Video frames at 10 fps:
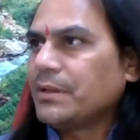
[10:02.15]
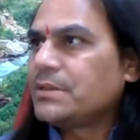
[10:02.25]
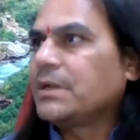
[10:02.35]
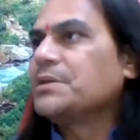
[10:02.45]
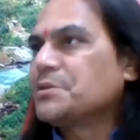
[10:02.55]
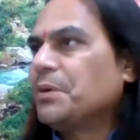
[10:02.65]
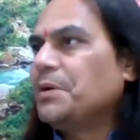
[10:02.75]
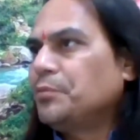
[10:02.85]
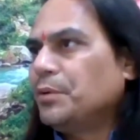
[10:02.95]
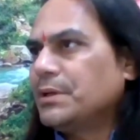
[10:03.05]
It's against
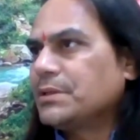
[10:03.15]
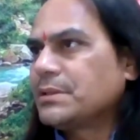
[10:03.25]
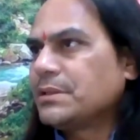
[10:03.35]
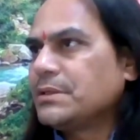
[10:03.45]
mindfulness.